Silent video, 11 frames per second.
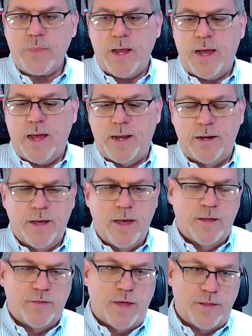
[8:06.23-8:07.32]
And
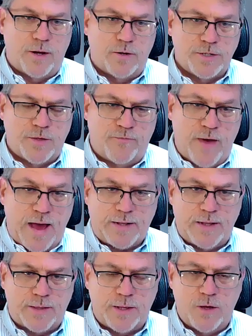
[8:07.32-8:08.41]
then there's the fact
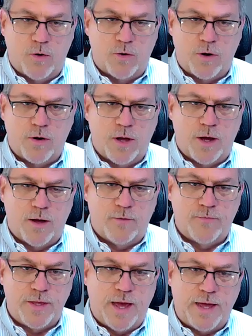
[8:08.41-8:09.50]
that the owner of
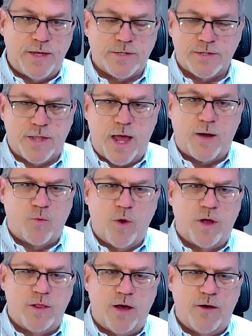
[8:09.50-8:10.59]
the A's is not
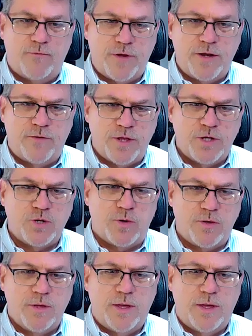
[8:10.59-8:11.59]
well-loved individual.